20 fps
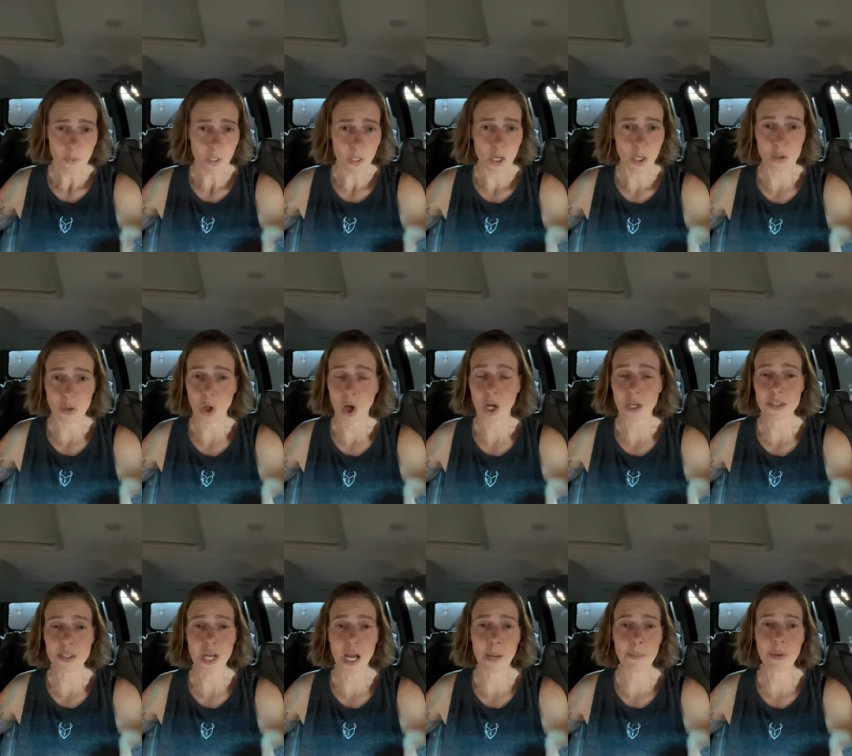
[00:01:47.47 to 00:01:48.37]
a long
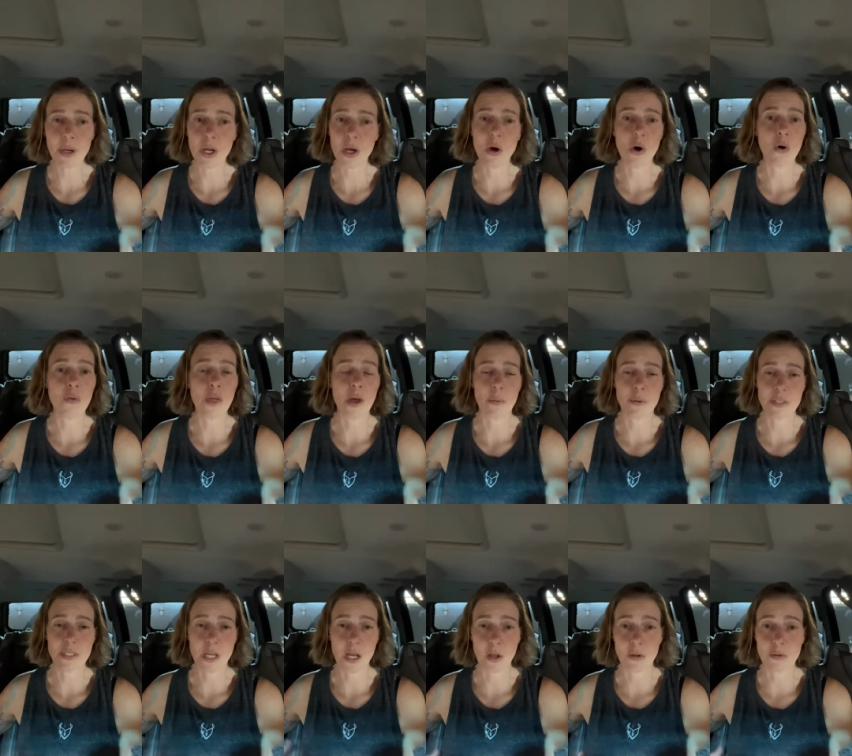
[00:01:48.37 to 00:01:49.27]
time ago that
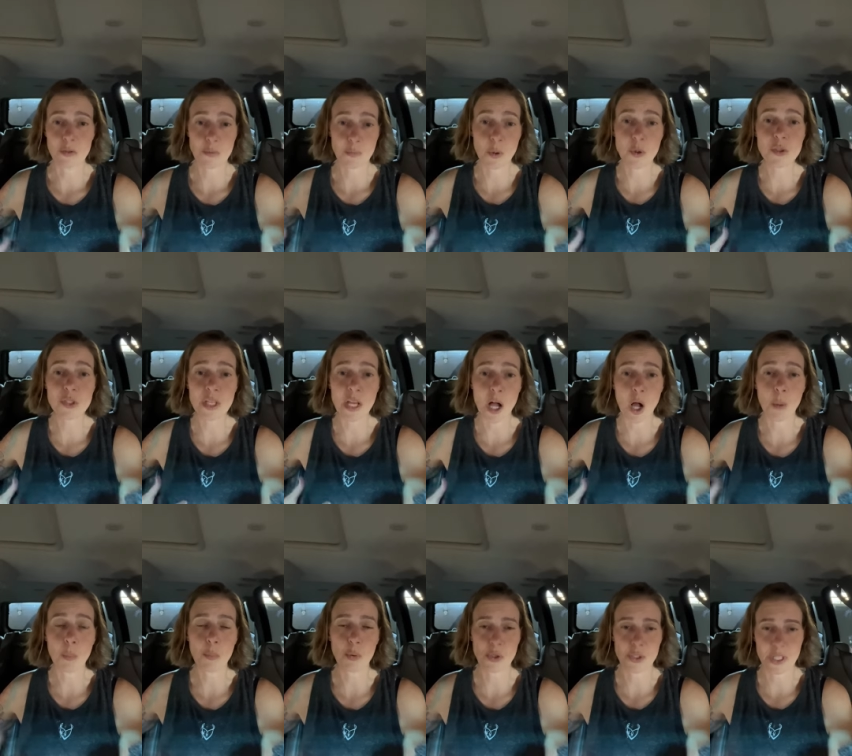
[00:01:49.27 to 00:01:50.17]
was help, supposed to
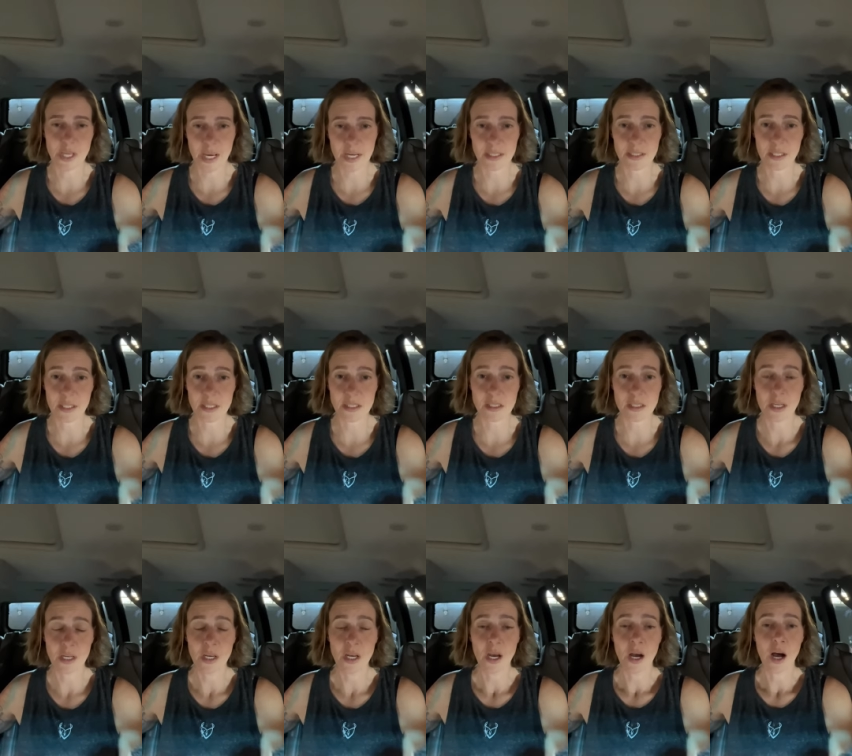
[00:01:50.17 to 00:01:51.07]
help protect us
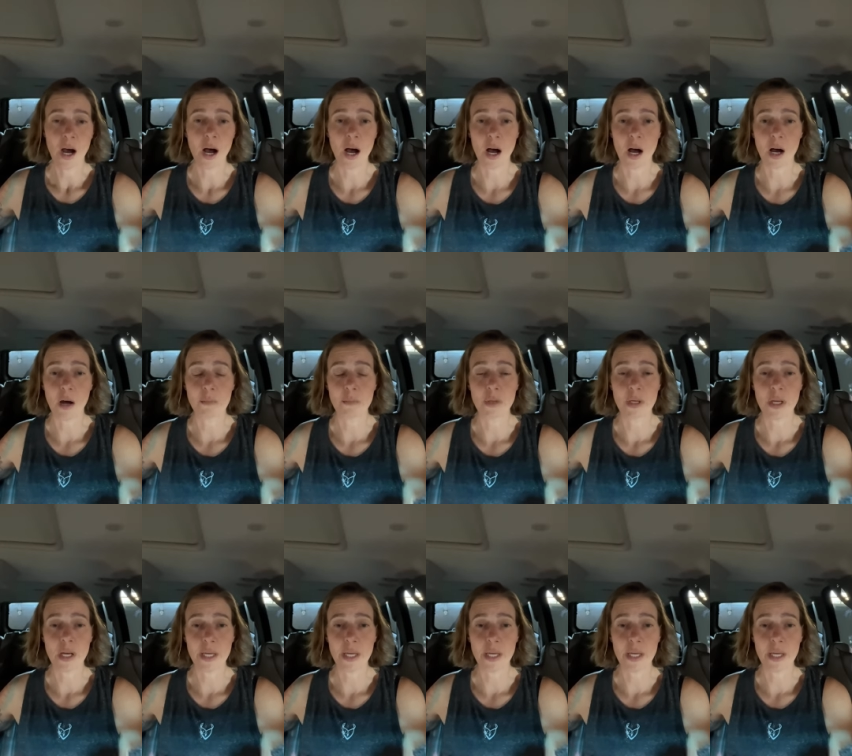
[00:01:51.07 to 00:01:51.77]
um,